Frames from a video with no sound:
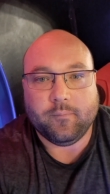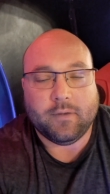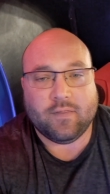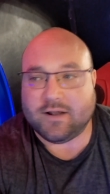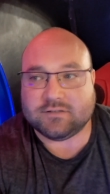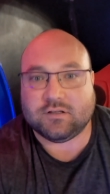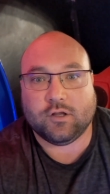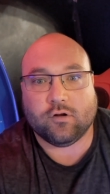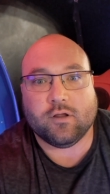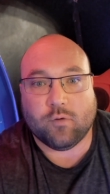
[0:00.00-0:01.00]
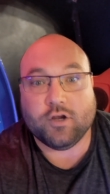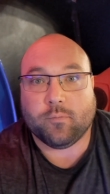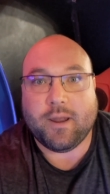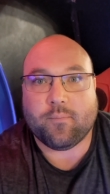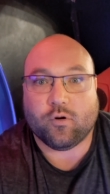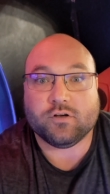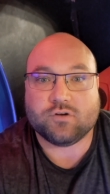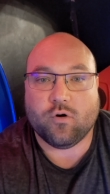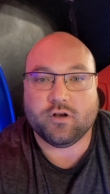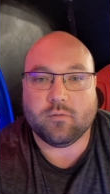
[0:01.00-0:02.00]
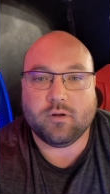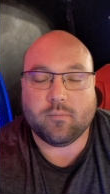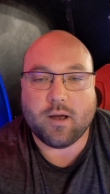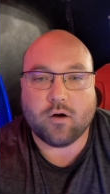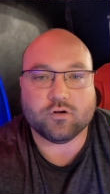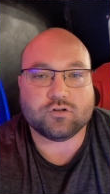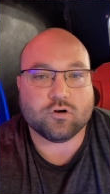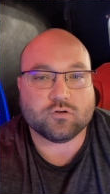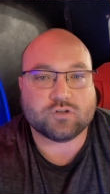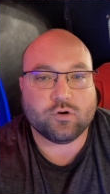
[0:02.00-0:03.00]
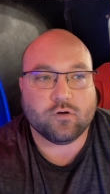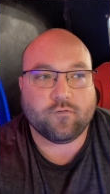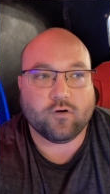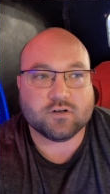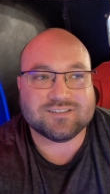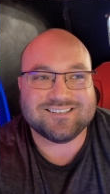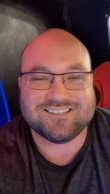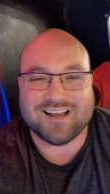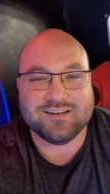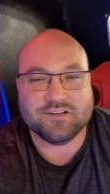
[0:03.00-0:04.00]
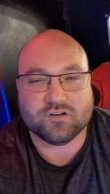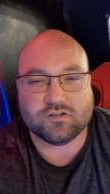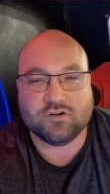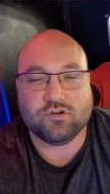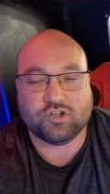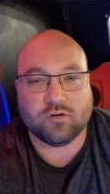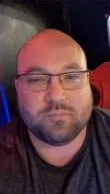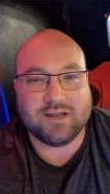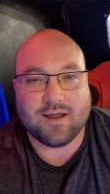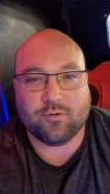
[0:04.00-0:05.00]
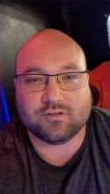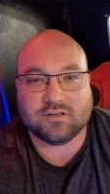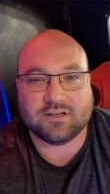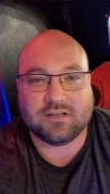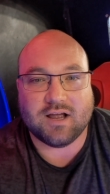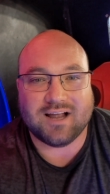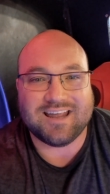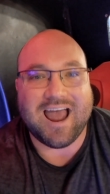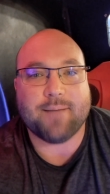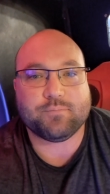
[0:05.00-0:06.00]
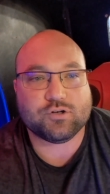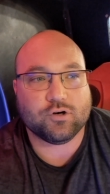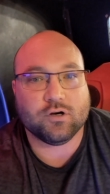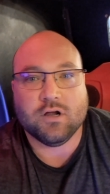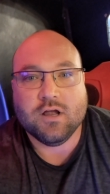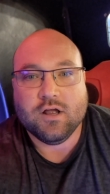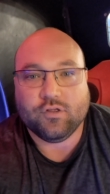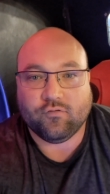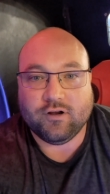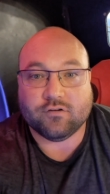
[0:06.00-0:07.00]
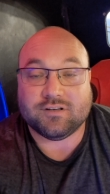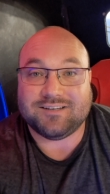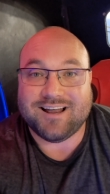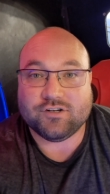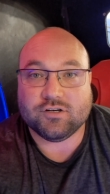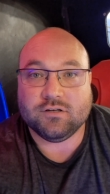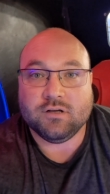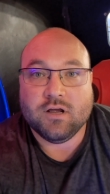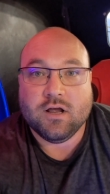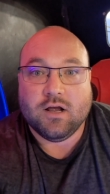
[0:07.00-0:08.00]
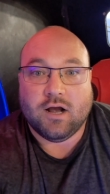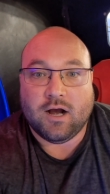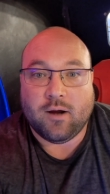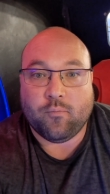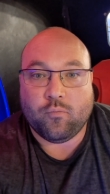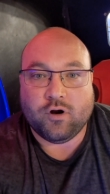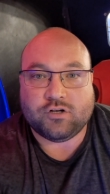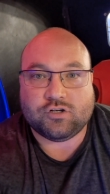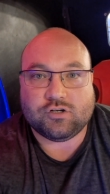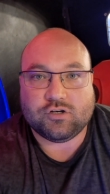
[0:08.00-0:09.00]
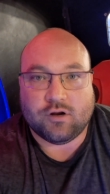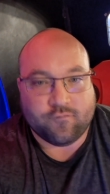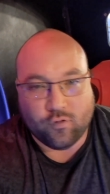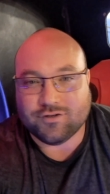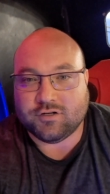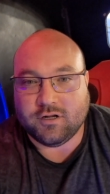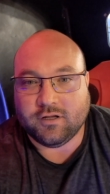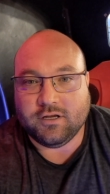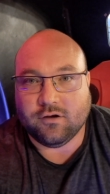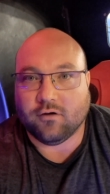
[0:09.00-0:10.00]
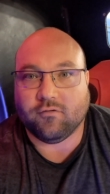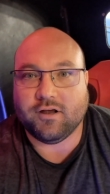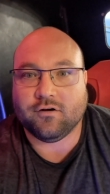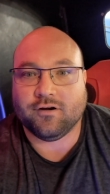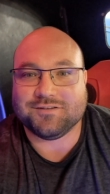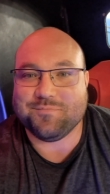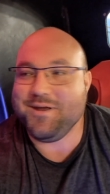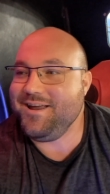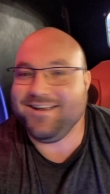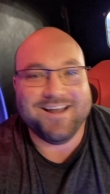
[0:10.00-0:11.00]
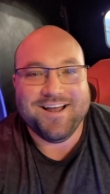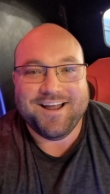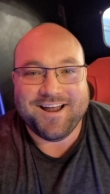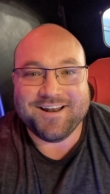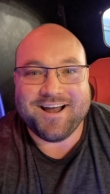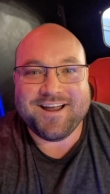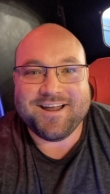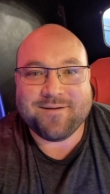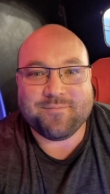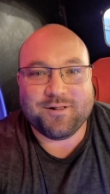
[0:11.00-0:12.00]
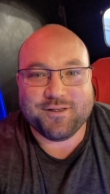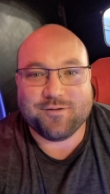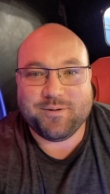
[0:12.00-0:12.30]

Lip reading: And that's literally what your paper is going to be about. So your first sentence or two should be able to capture the reader's attention. Which unfortunately your reader is me, and I am a little